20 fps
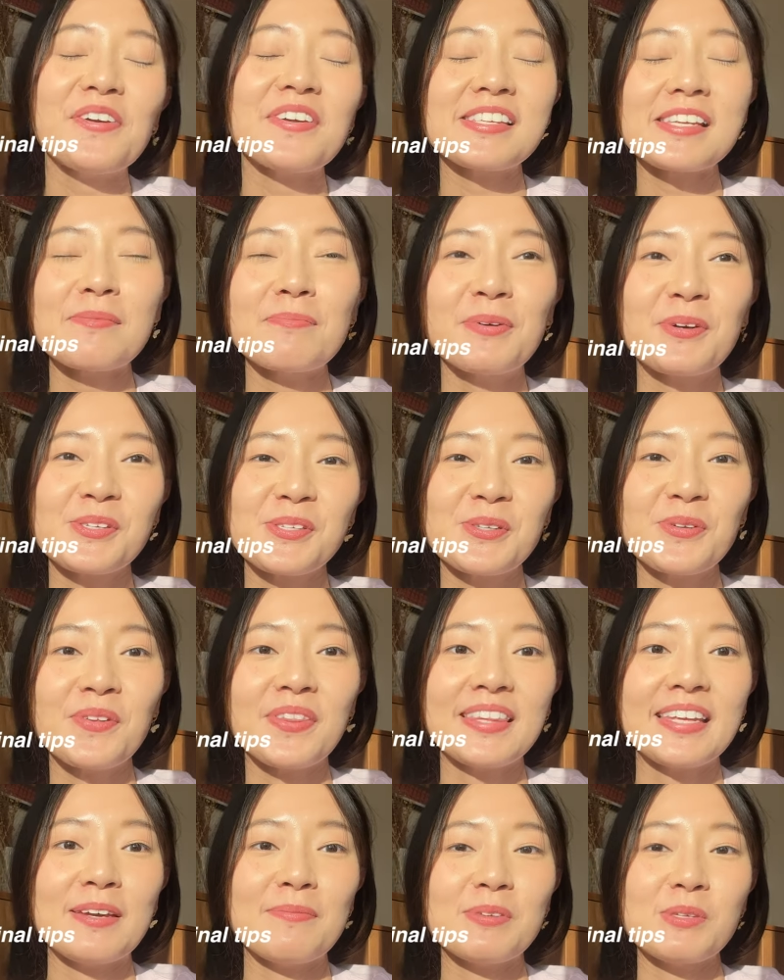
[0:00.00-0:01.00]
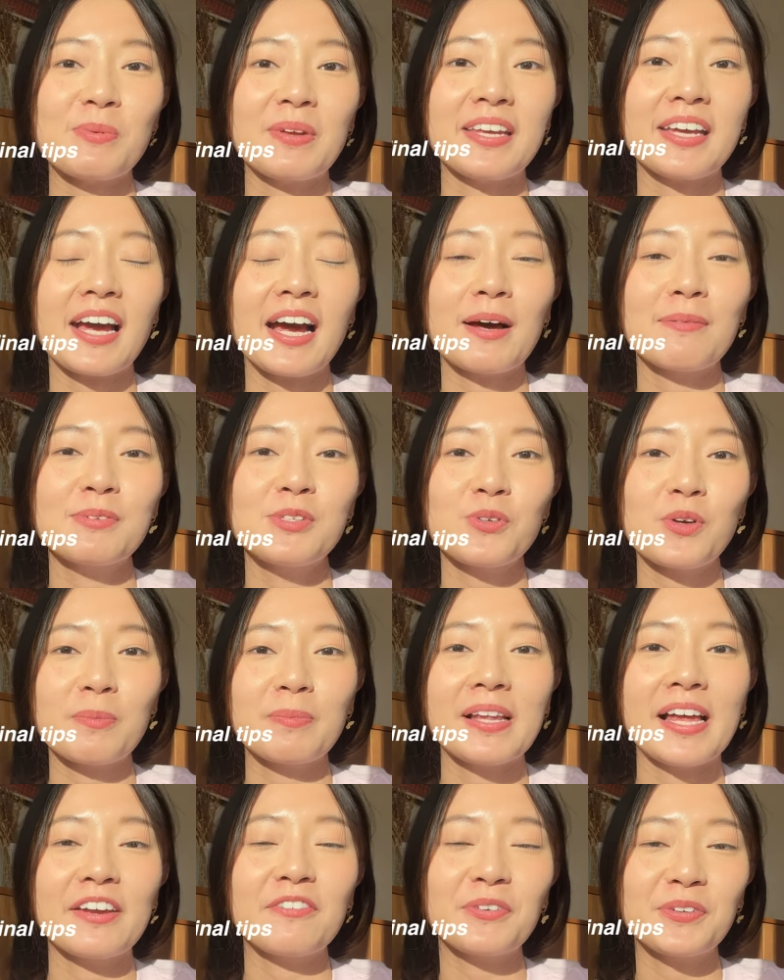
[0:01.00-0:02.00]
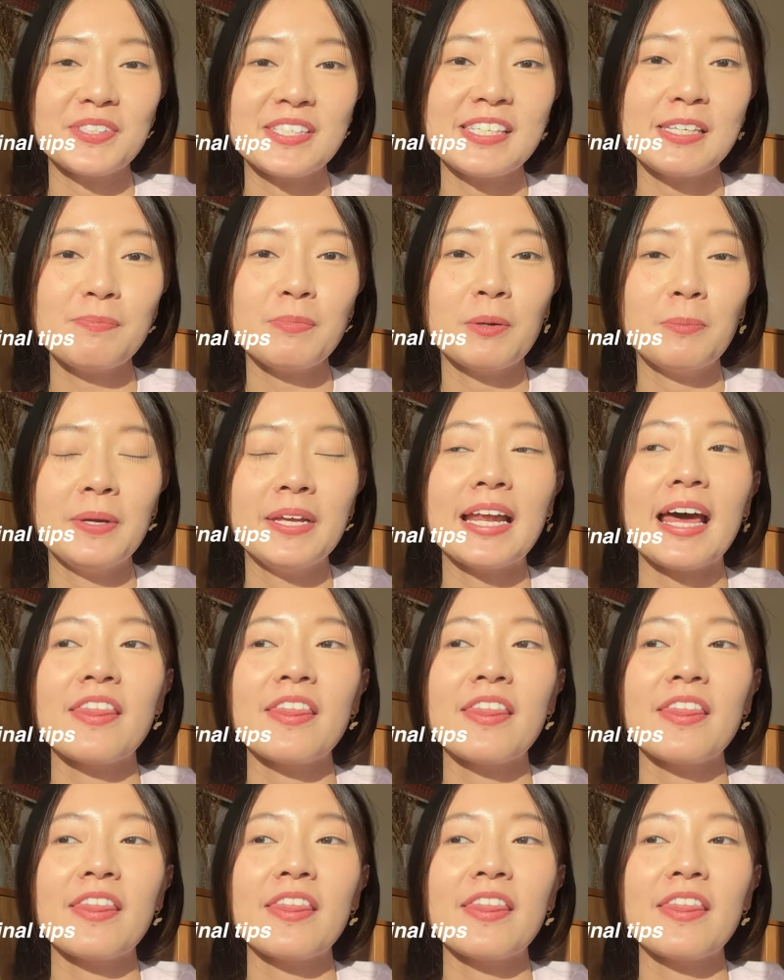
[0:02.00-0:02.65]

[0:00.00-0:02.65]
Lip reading: are some personal tips when it comes to applying for the C permit.